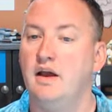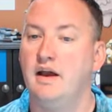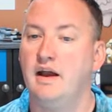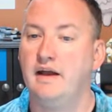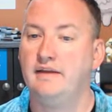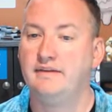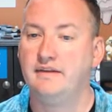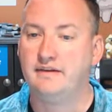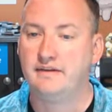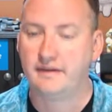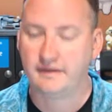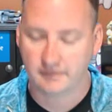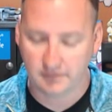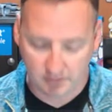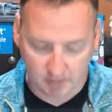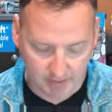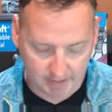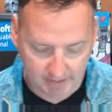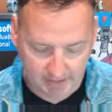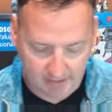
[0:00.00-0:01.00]
And then
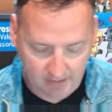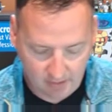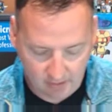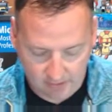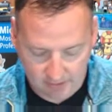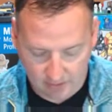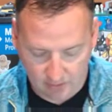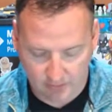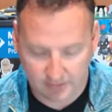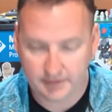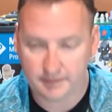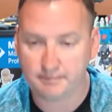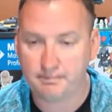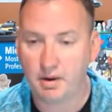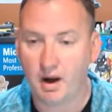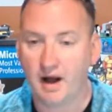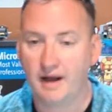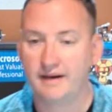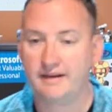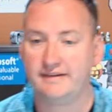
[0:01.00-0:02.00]
right here, you know, in the
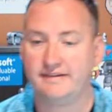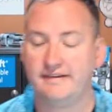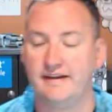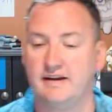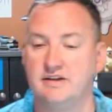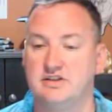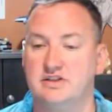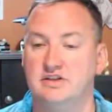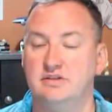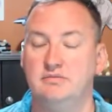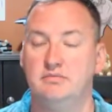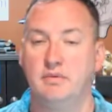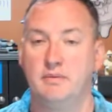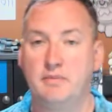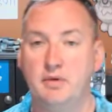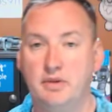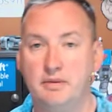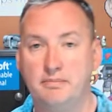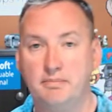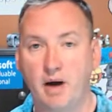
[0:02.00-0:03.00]
body section,
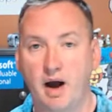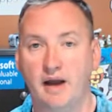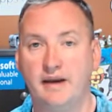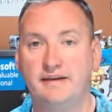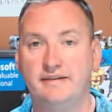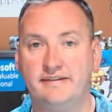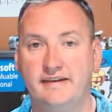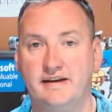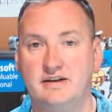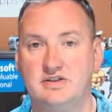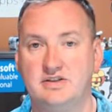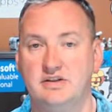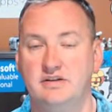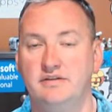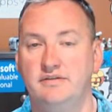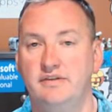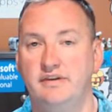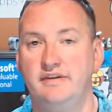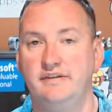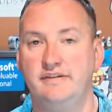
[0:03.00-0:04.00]
remember the body section
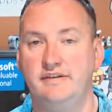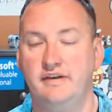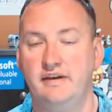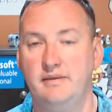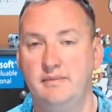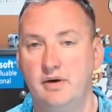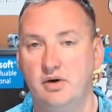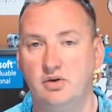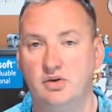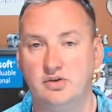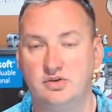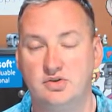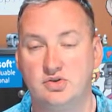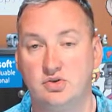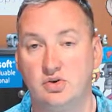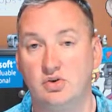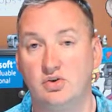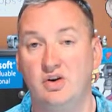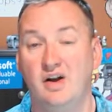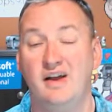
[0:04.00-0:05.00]
of this email
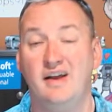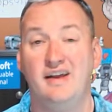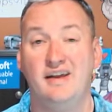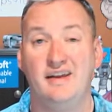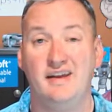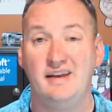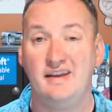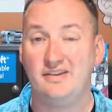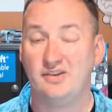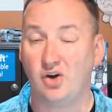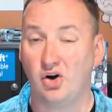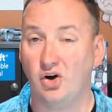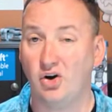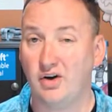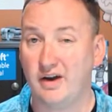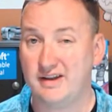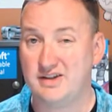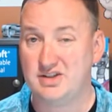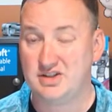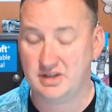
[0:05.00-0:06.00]
control is all
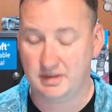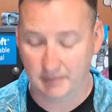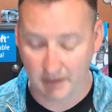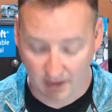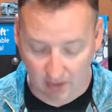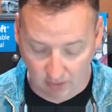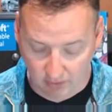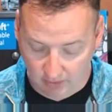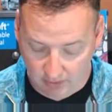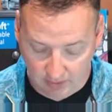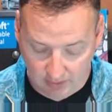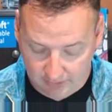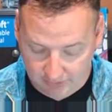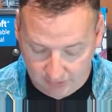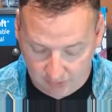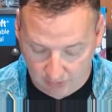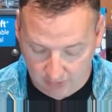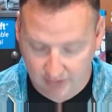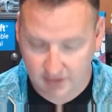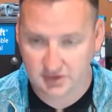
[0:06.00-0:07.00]
HTML.
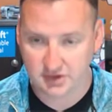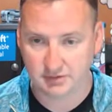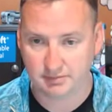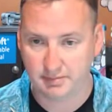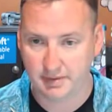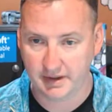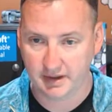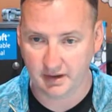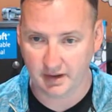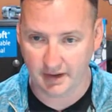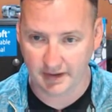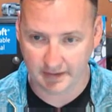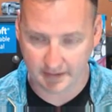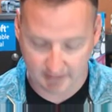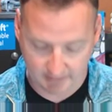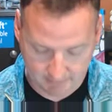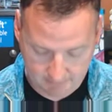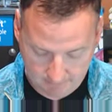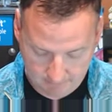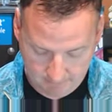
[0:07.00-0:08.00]
So it could just be
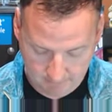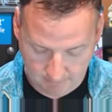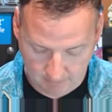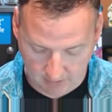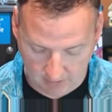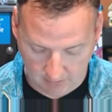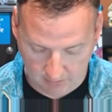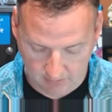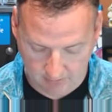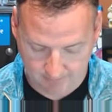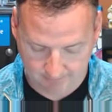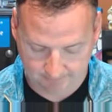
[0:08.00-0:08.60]
like, you know,